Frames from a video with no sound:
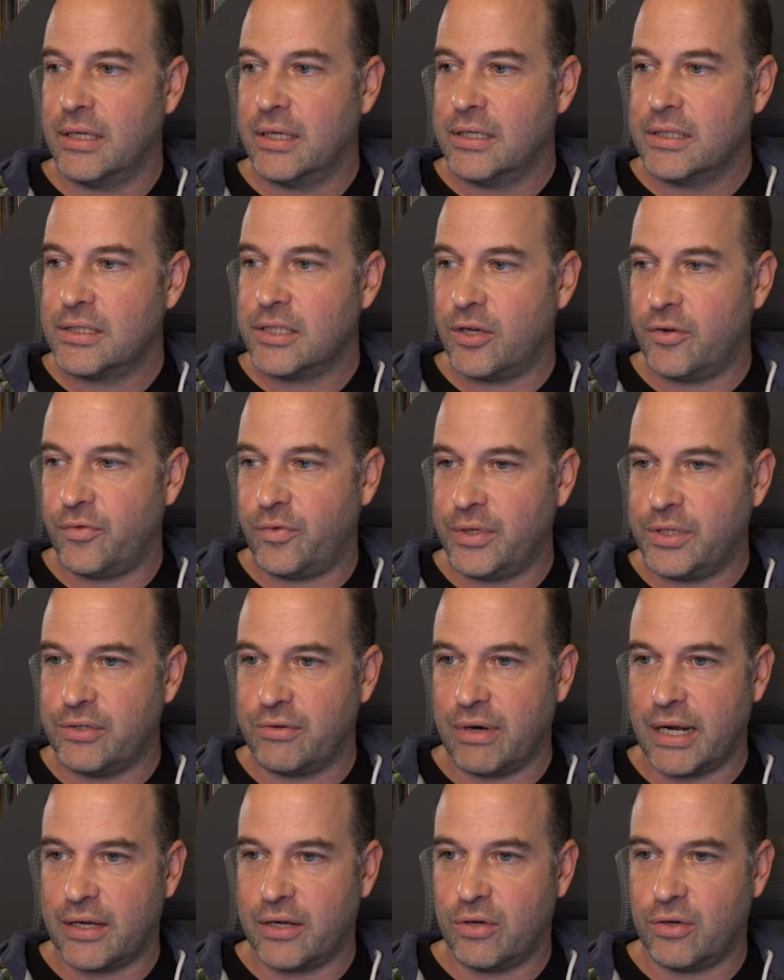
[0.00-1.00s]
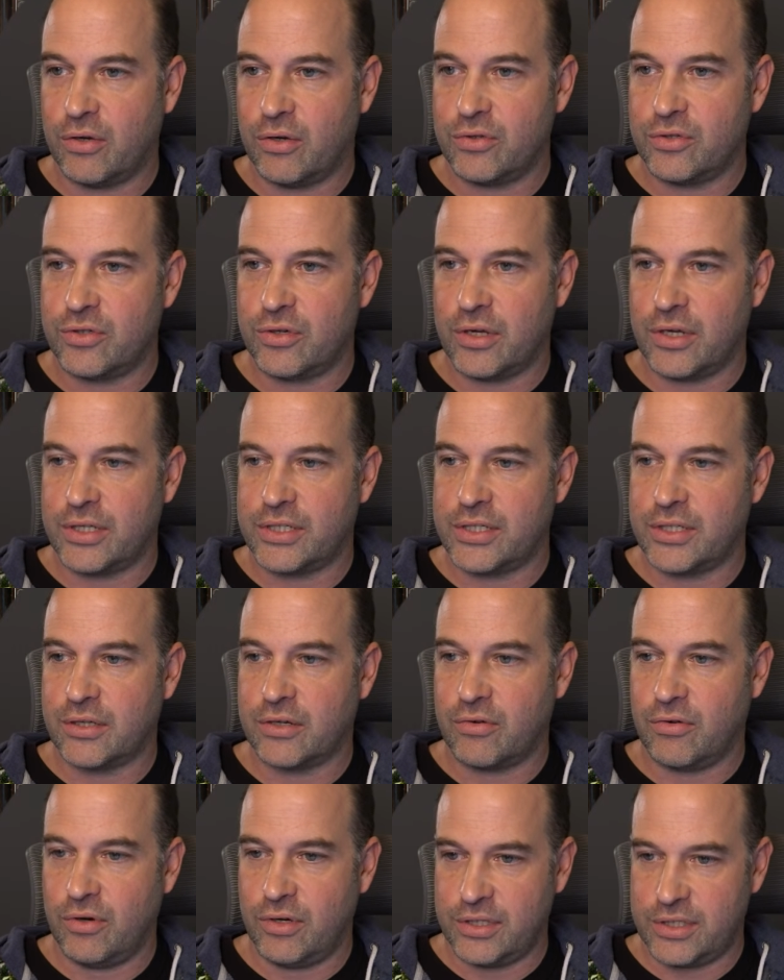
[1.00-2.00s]
So if we drag contrast
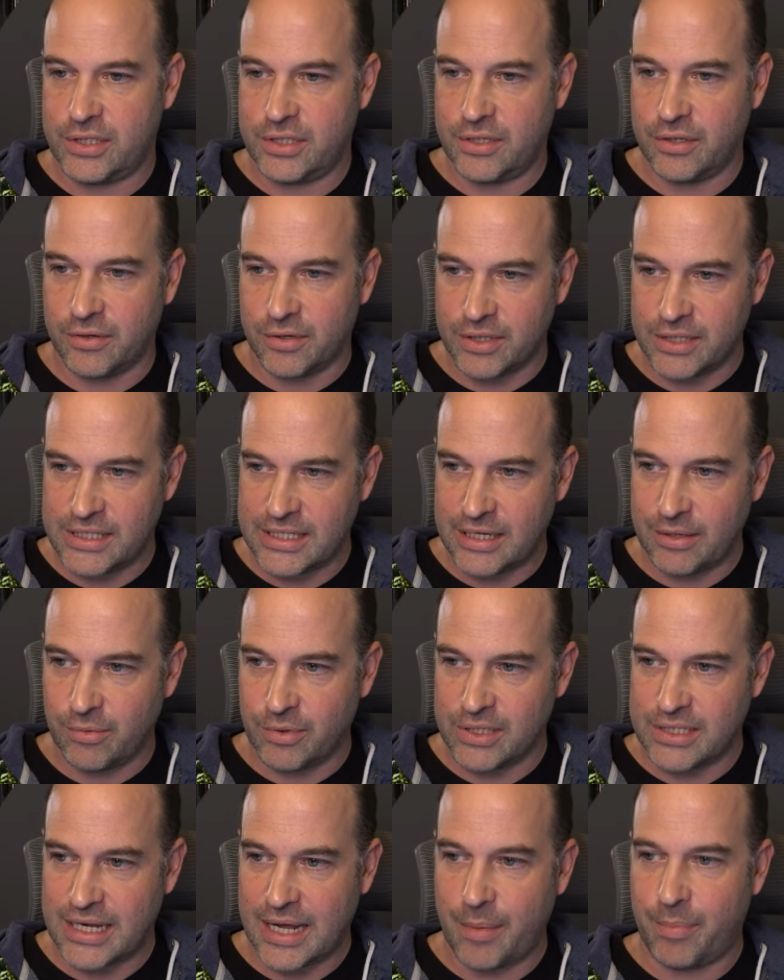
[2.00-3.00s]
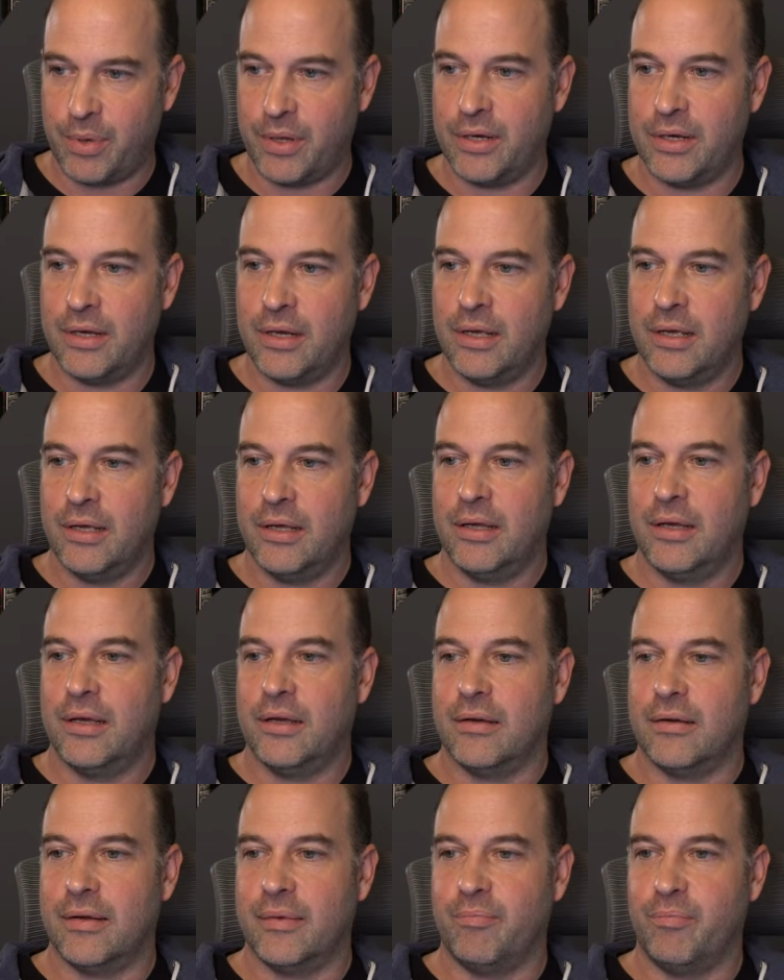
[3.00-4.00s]
across, you can see what's happened.
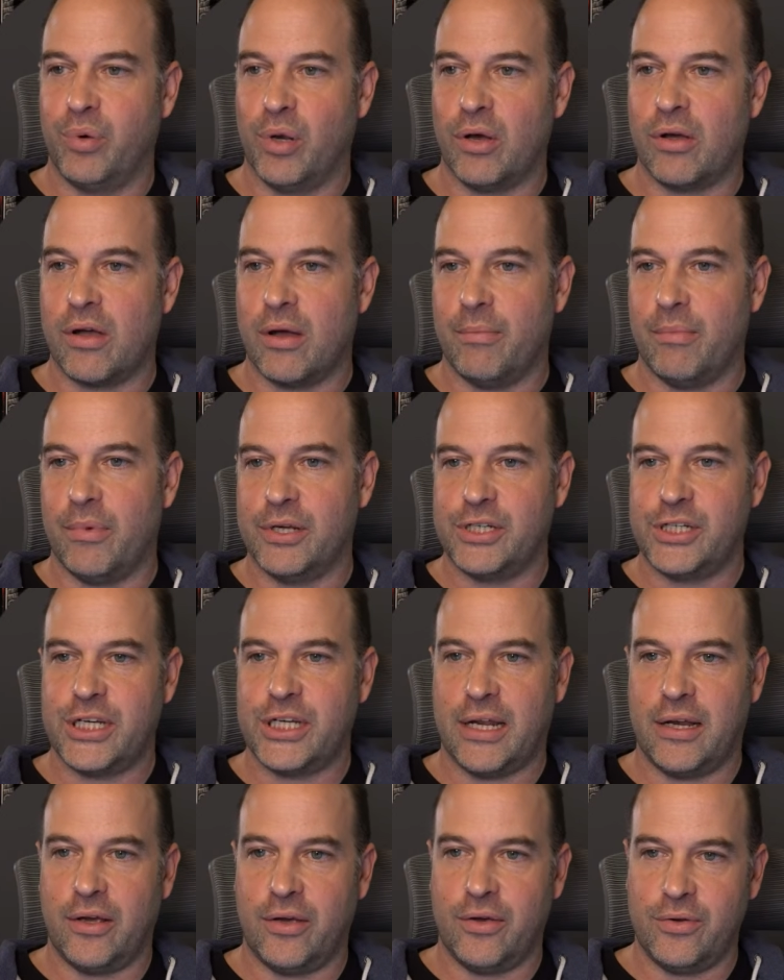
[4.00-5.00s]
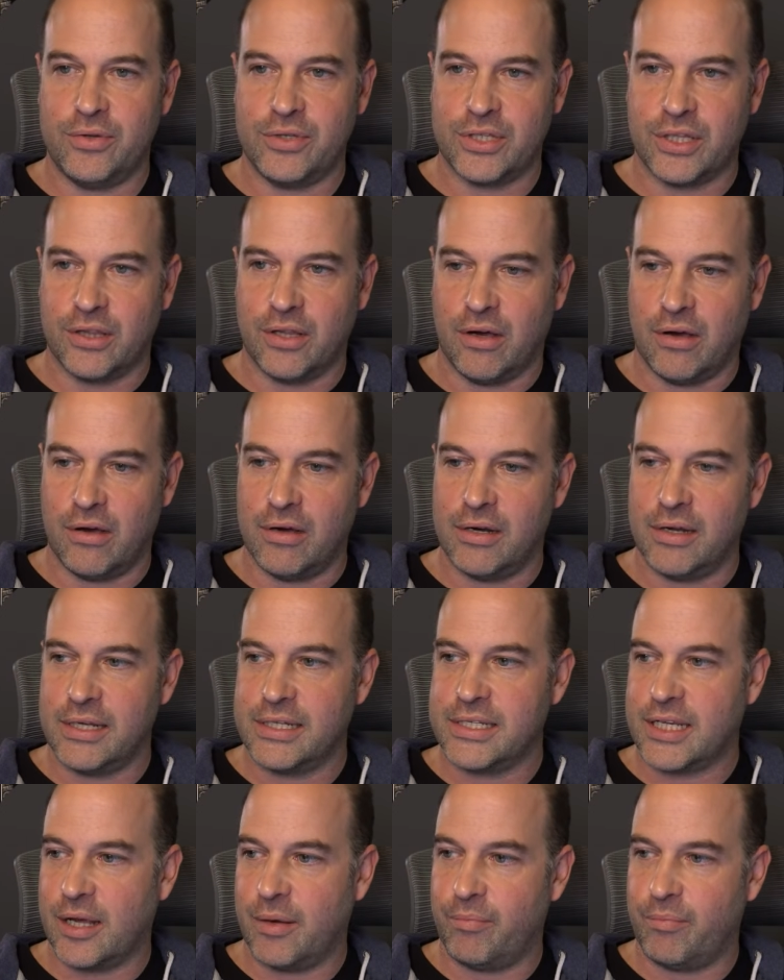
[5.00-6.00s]
I block up my shadows and the
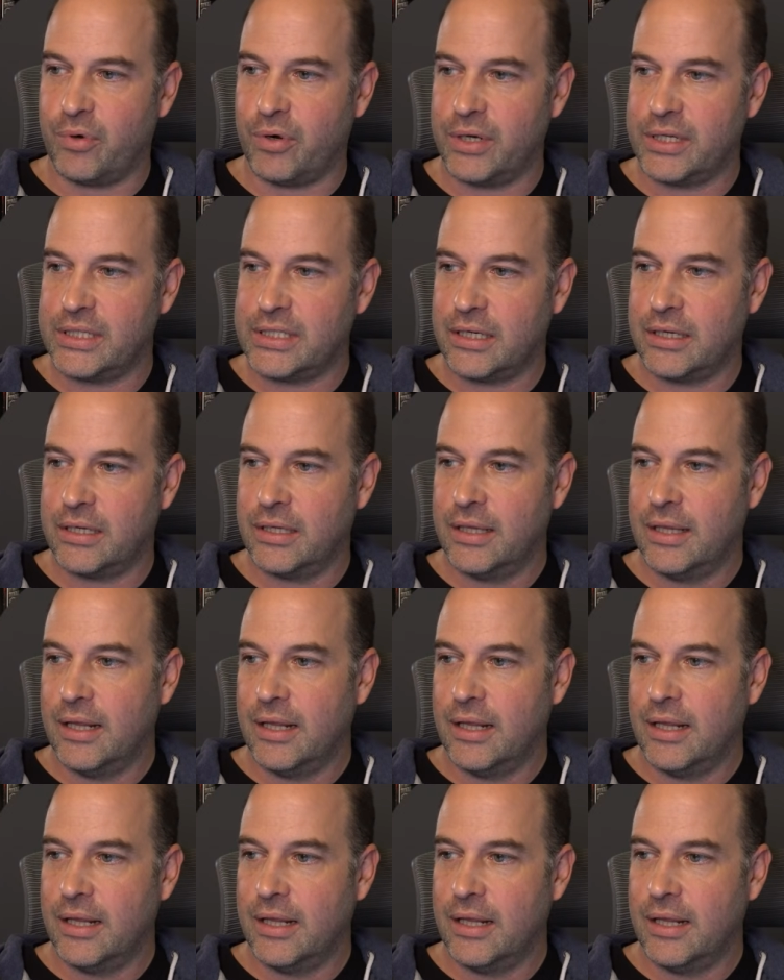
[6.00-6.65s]
highlights get brighter.